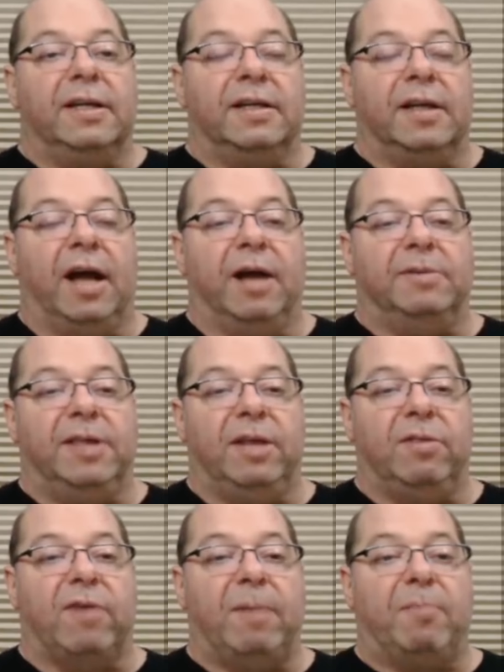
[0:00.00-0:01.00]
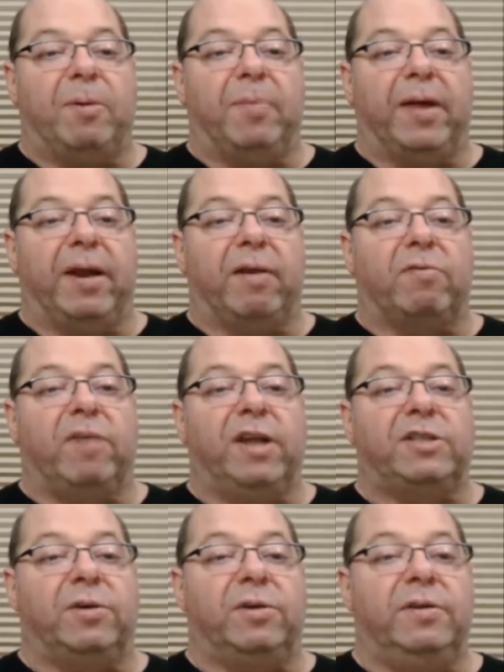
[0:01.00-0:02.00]
10 threat per player
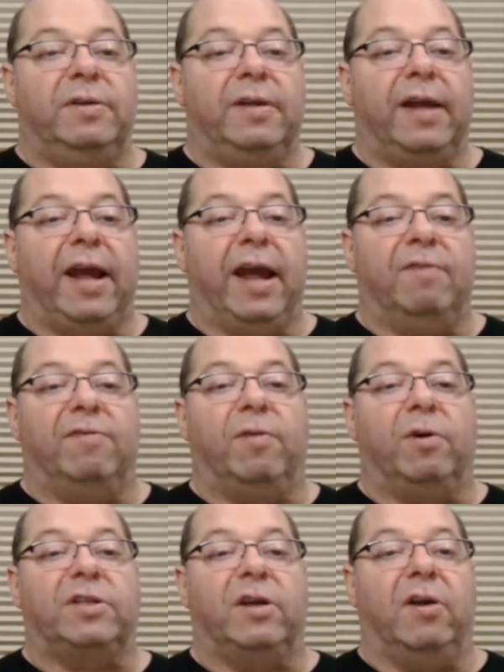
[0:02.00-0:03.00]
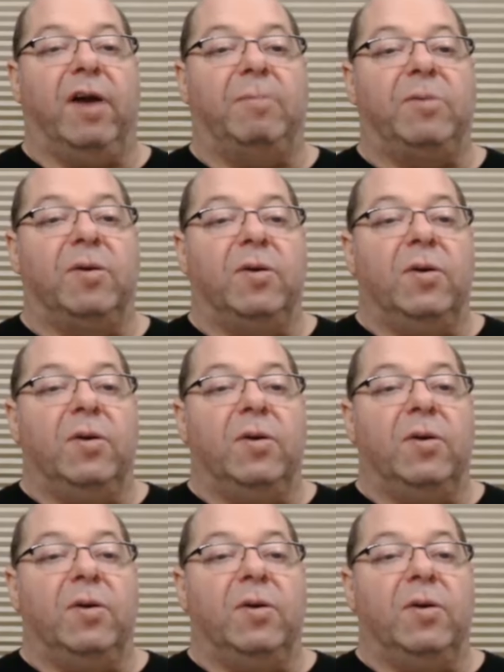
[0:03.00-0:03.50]
threshold, and force interrupt.